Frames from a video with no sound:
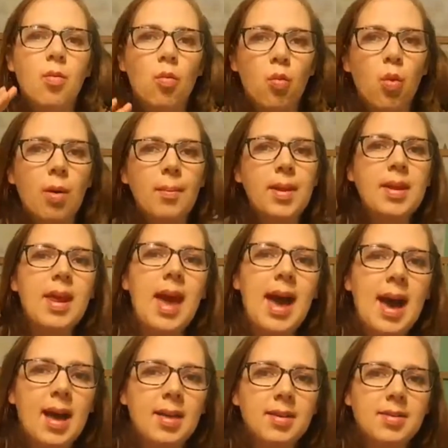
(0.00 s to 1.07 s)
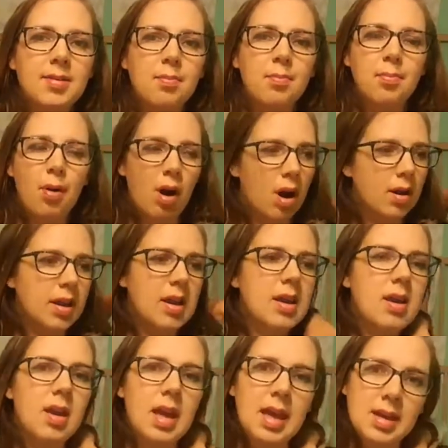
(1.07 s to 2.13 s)
woman has
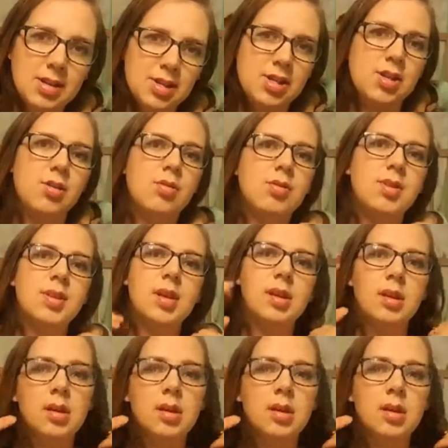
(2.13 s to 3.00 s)
body issues,